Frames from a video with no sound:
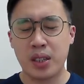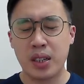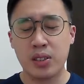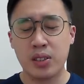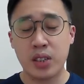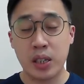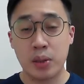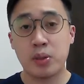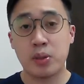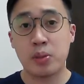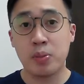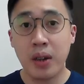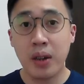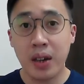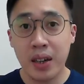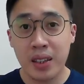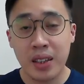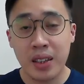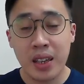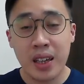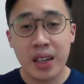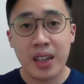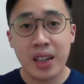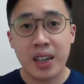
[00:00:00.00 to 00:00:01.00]
James
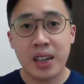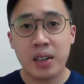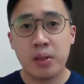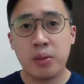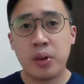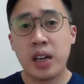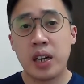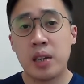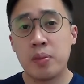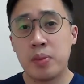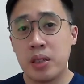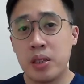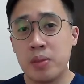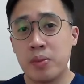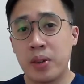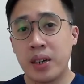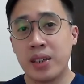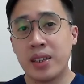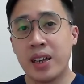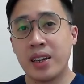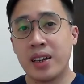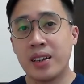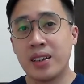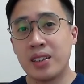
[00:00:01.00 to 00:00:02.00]
Bond. And what I mean by
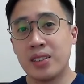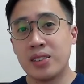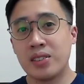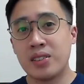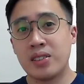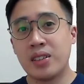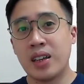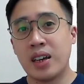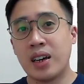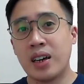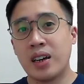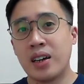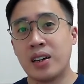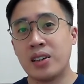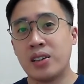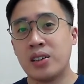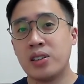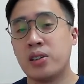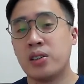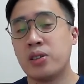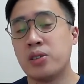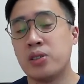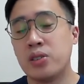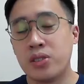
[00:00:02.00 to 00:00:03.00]
that is that,
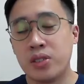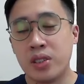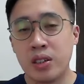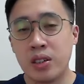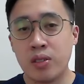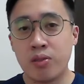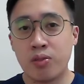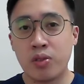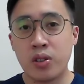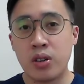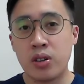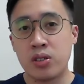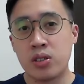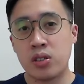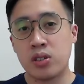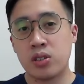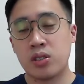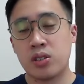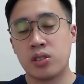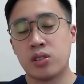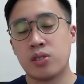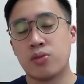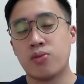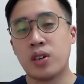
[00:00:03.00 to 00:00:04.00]
you see him first as
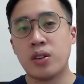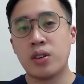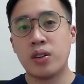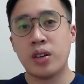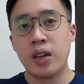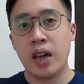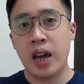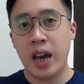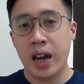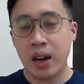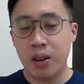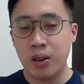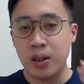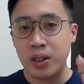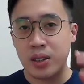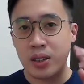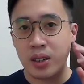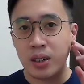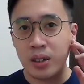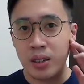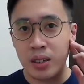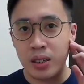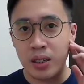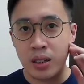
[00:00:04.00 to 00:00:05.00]
this very
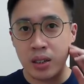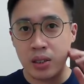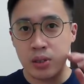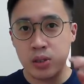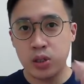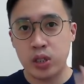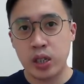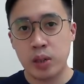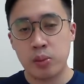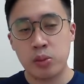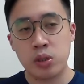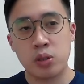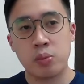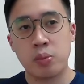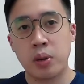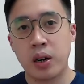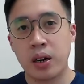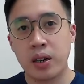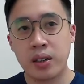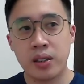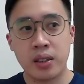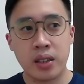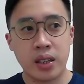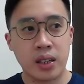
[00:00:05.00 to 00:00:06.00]
arrogant young James
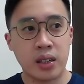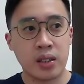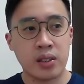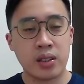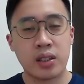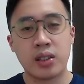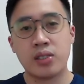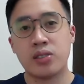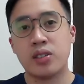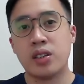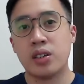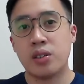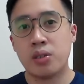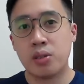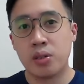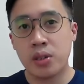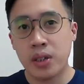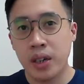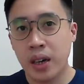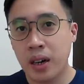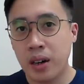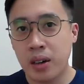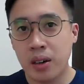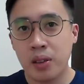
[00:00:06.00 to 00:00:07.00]
Bond in Casino
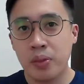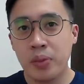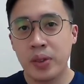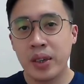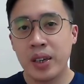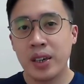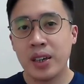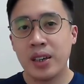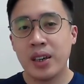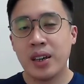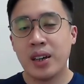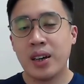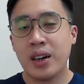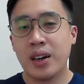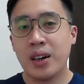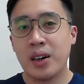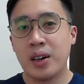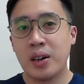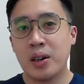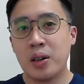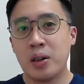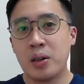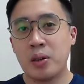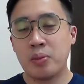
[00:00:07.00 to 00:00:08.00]
Royale.
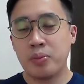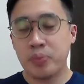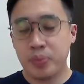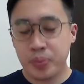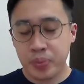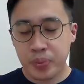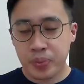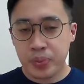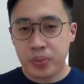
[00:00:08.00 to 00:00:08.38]
And